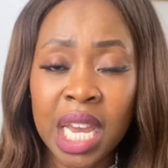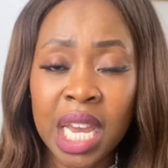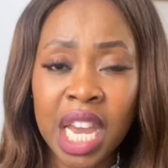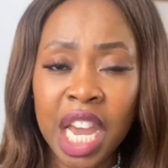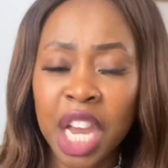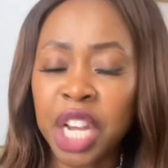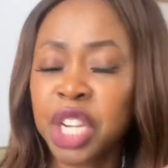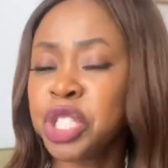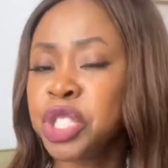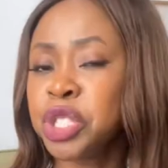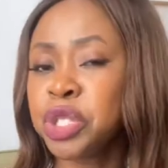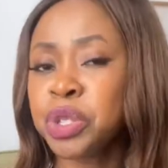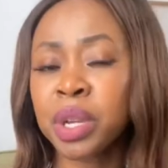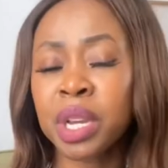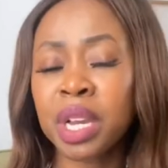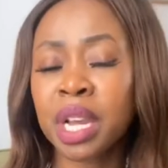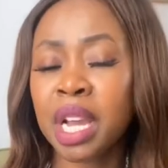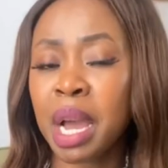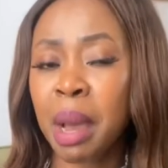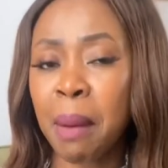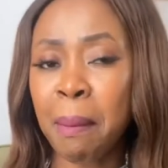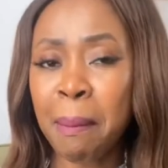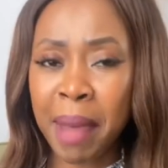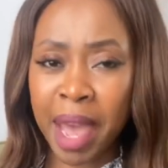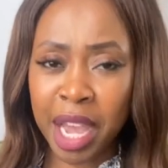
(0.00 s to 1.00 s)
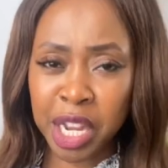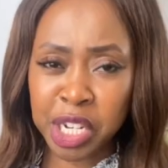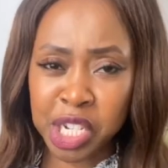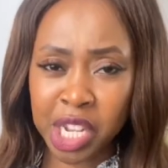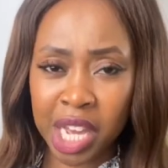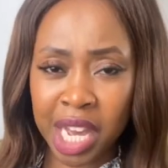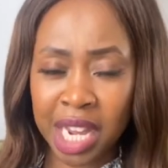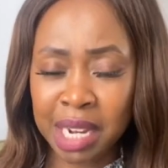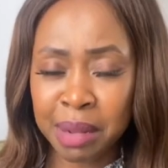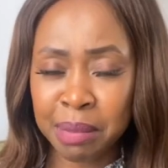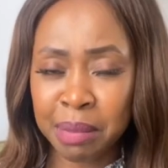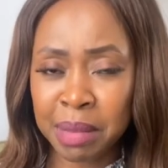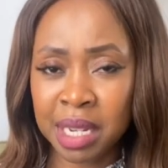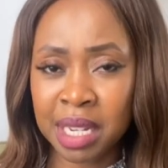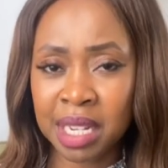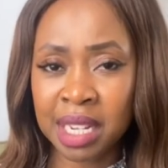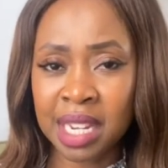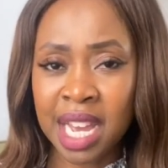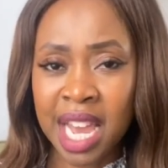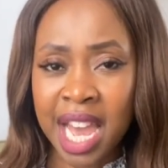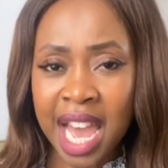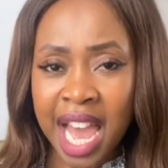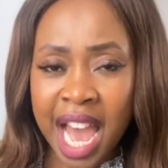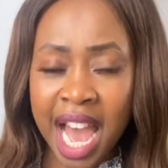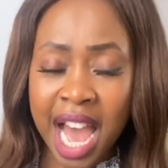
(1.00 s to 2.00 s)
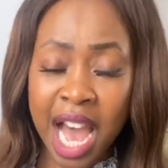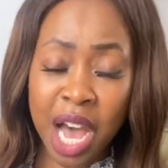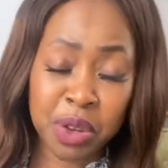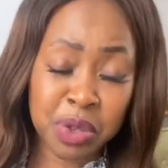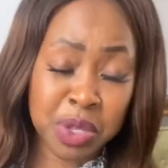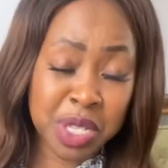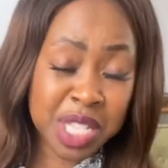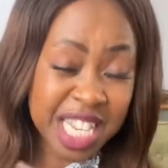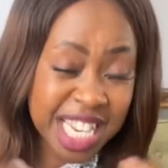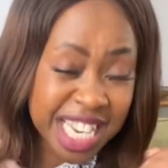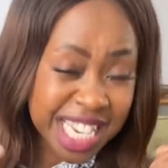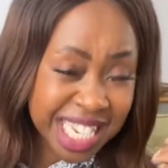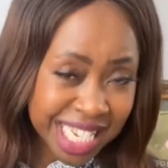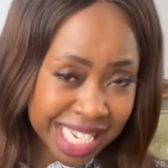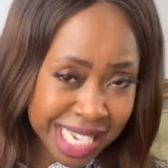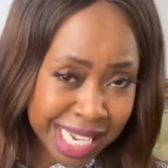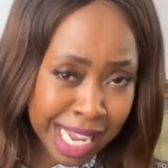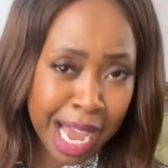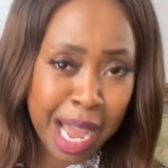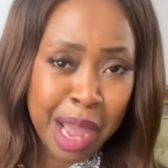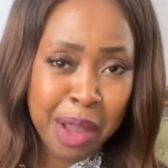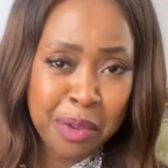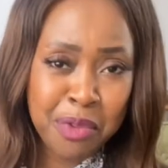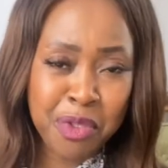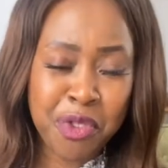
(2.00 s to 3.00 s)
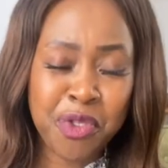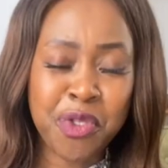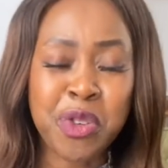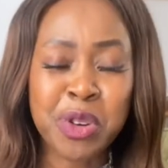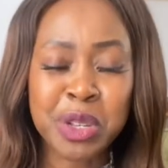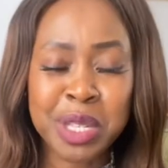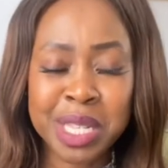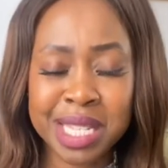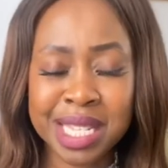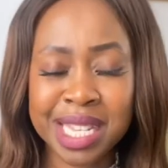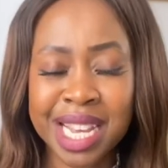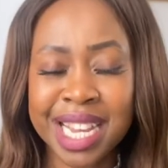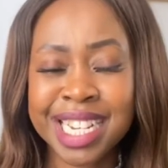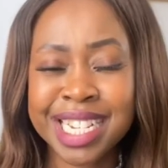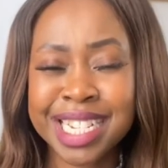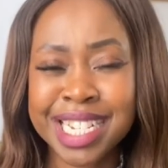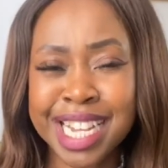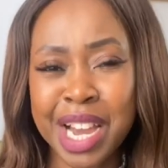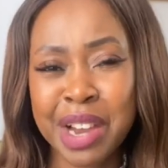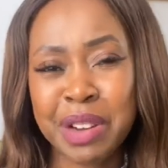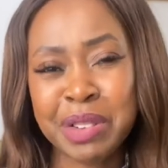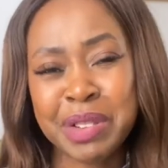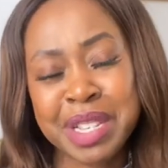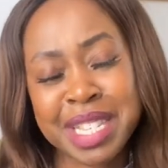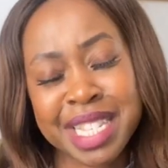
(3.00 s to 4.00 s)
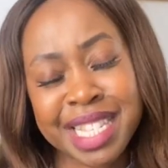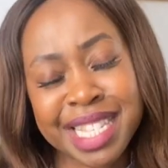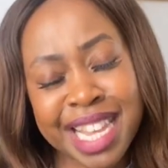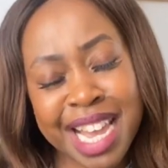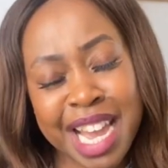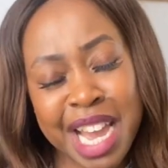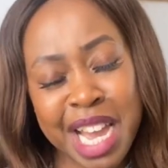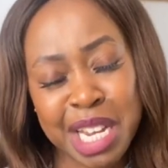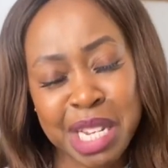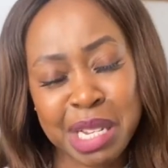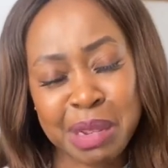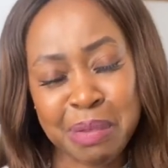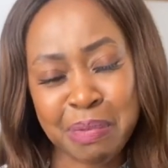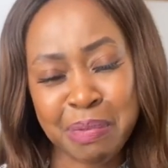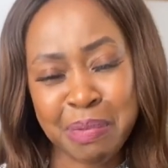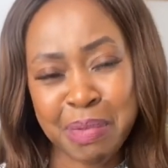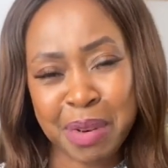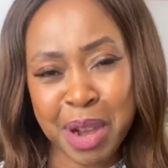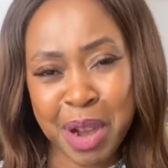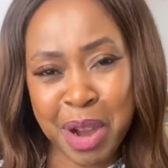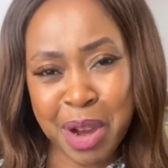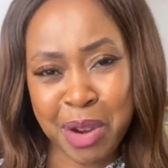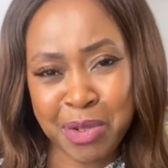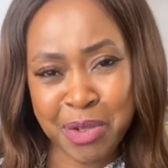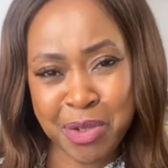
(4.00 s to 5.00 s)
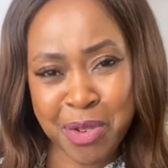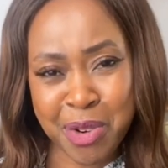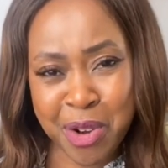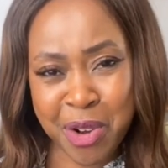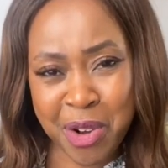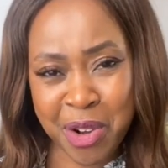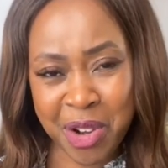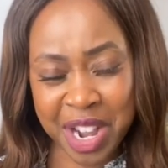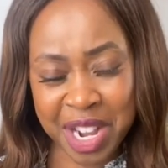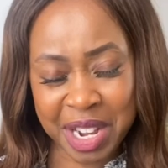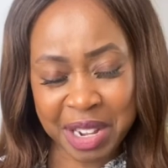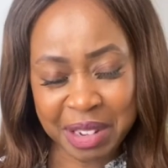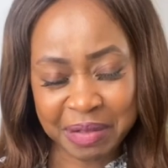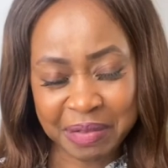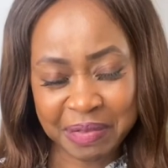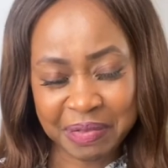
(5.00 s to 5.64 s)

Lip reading: And you can come back to Ellerman House in time for sundowners at Bar Rock.